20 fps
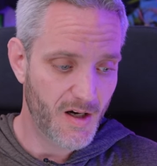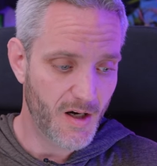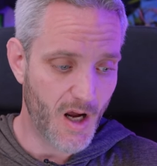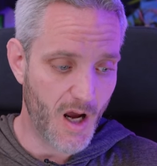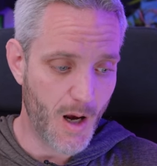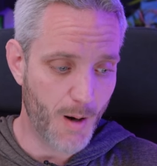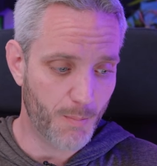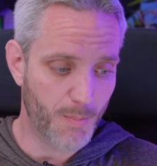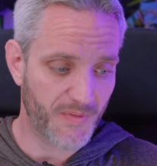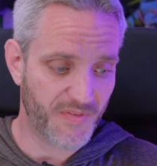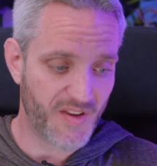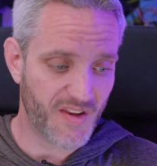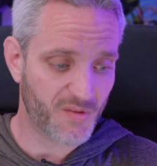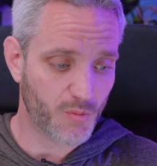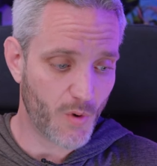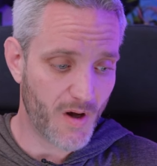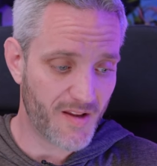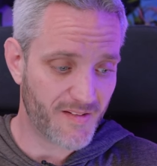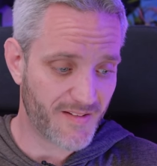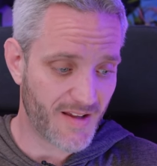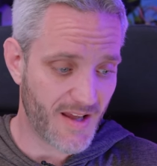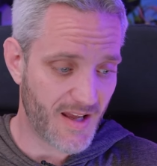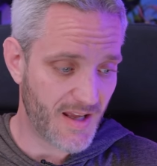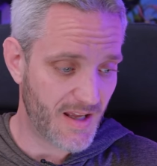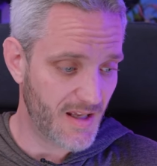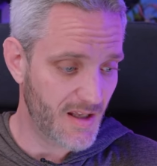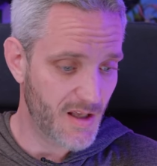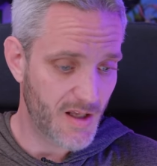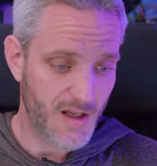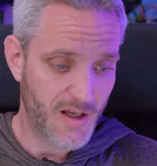Um, but this was
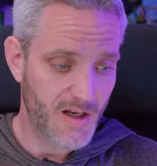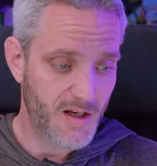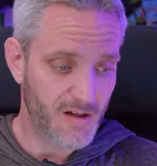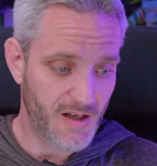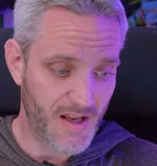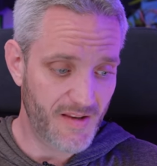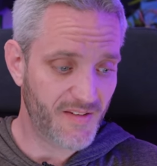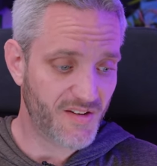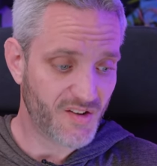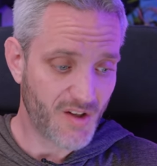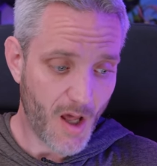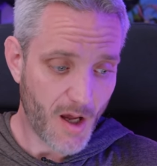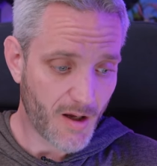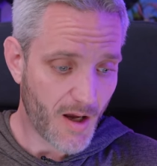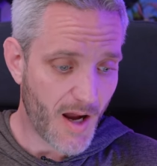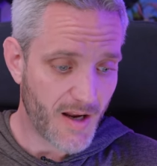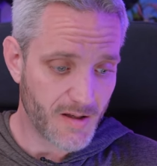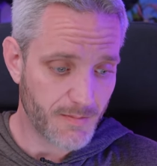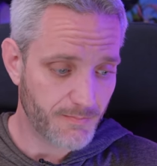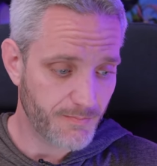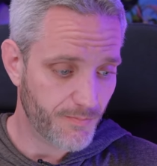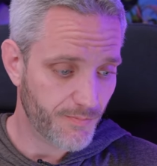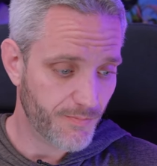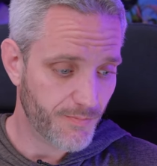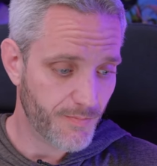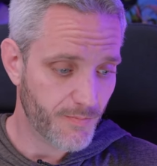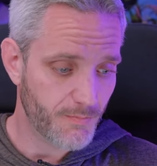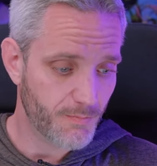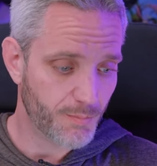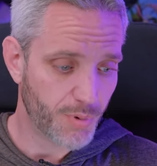a in-stock item,
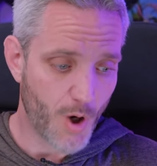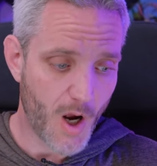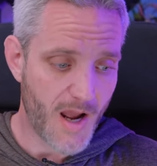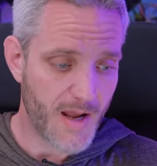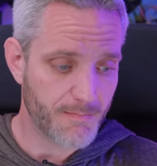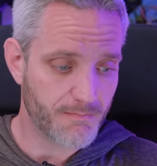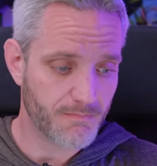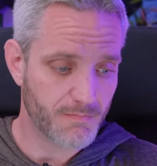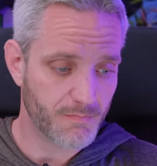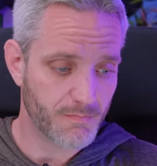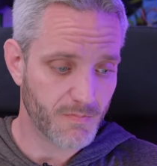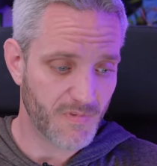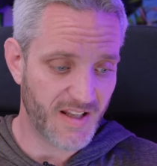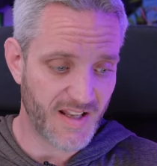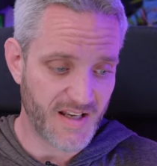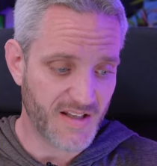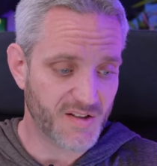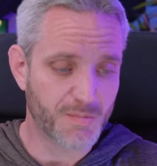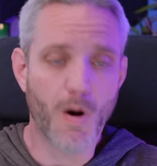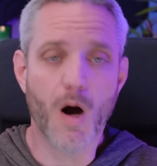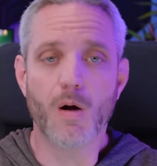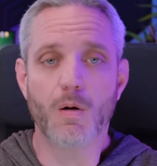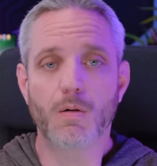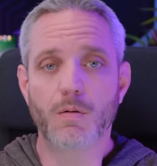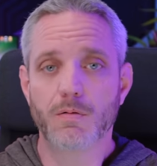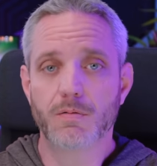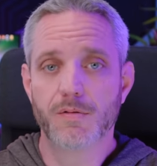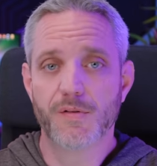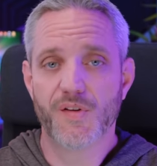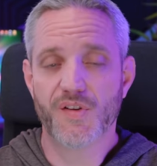Prime, get it tomorrow.
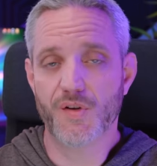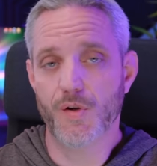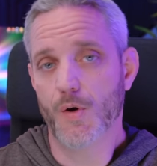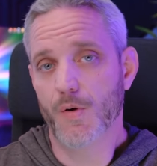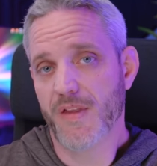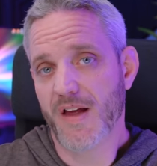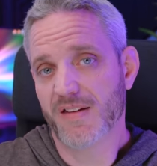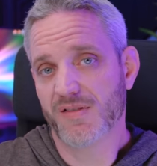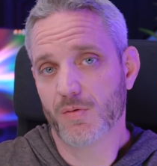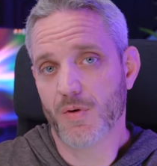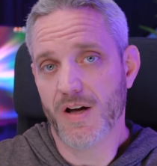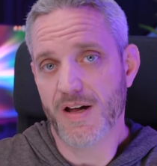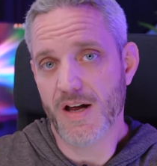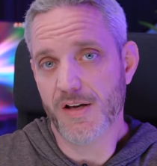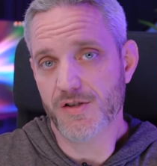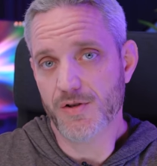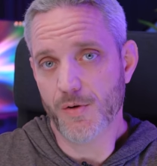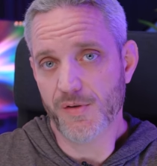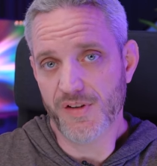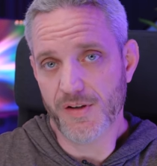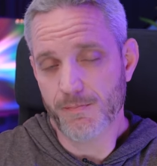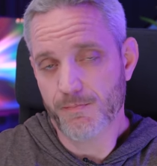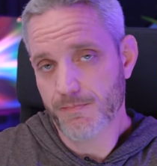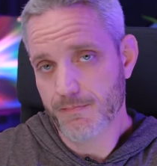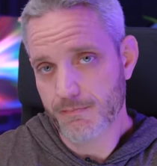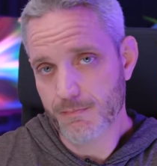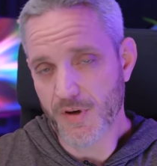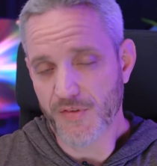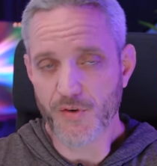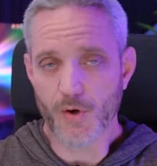So that's why I chose it.
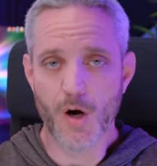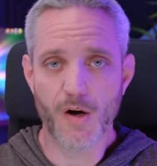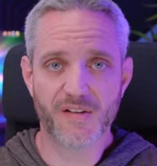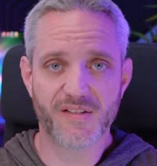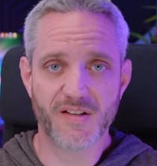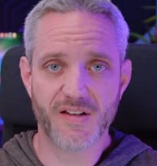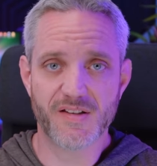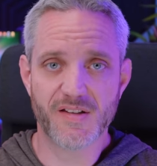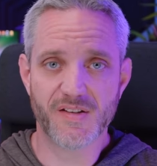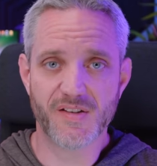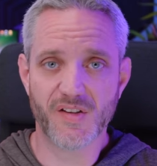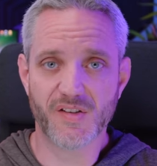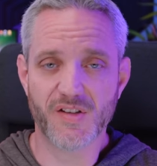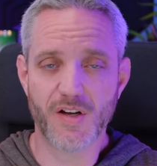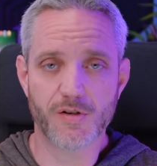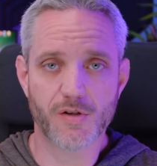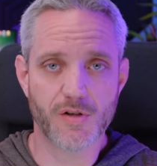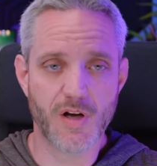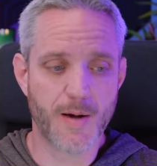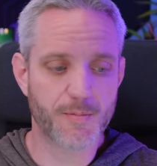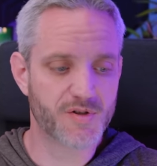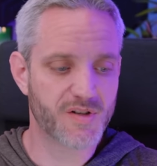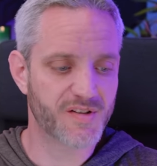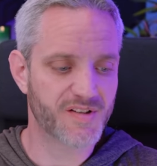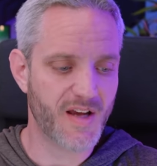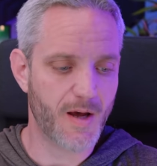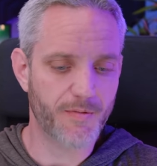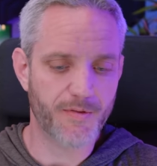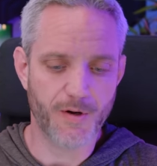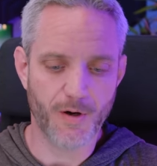But there are 6600
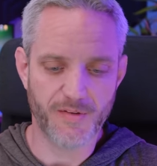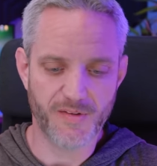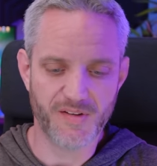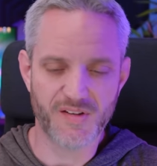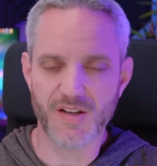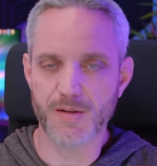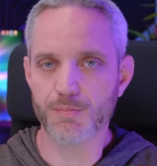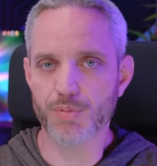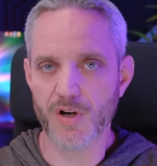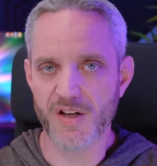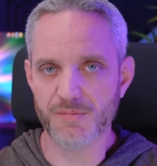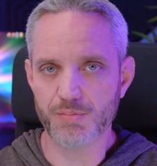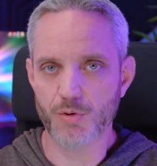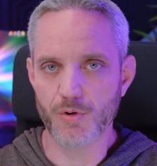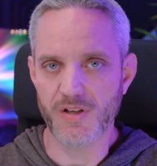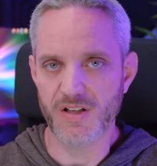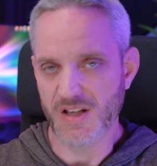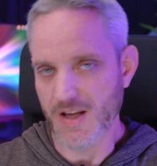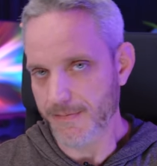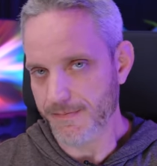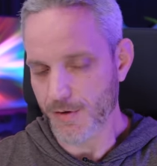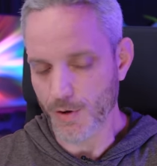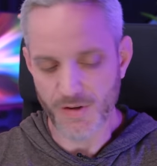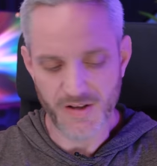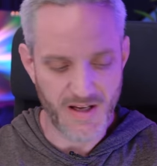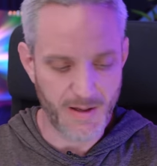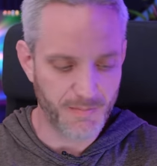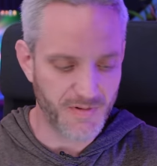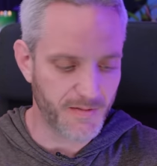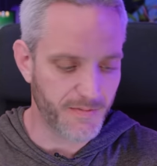options out there at the same price point if you're an
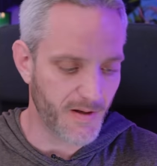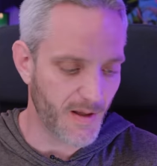AMD